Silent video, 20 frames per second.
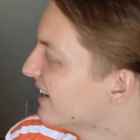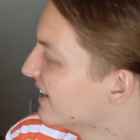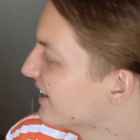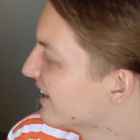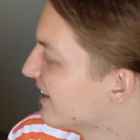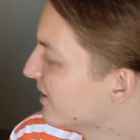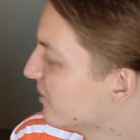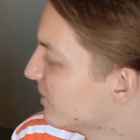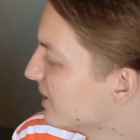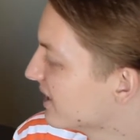
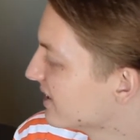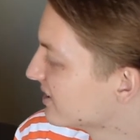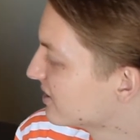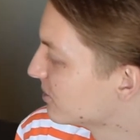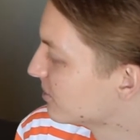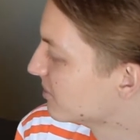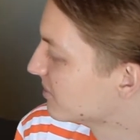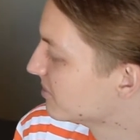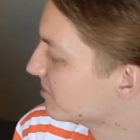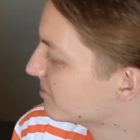Uh, we got
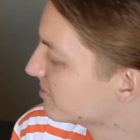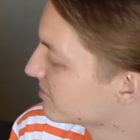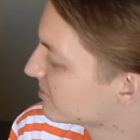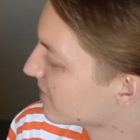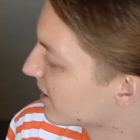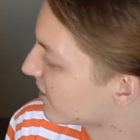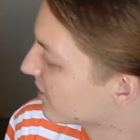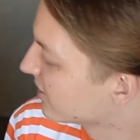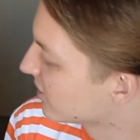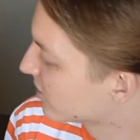some,
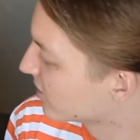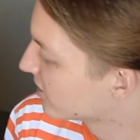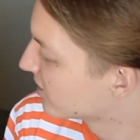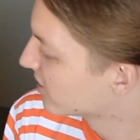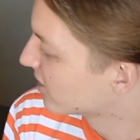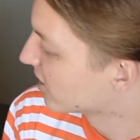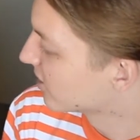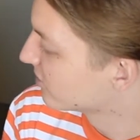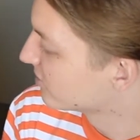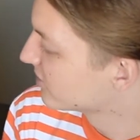I think,
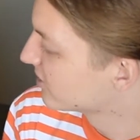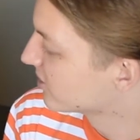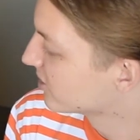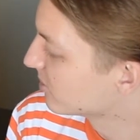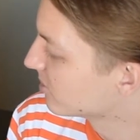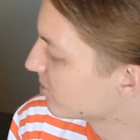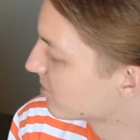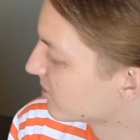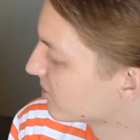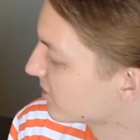cuffed
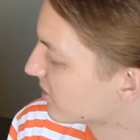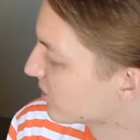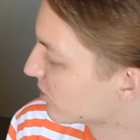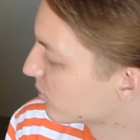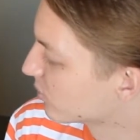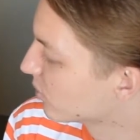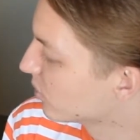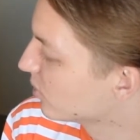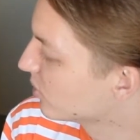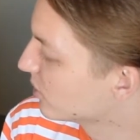up or like
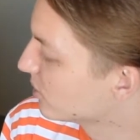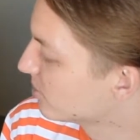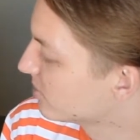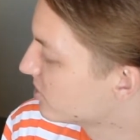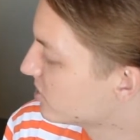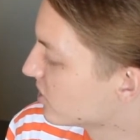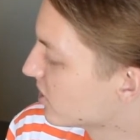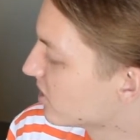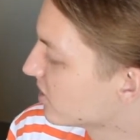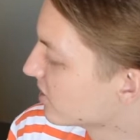rolled up
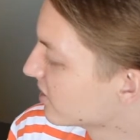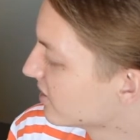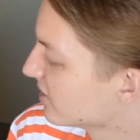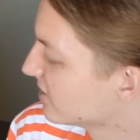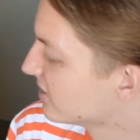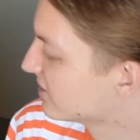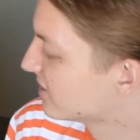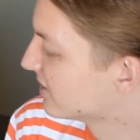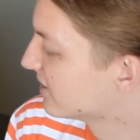joggers,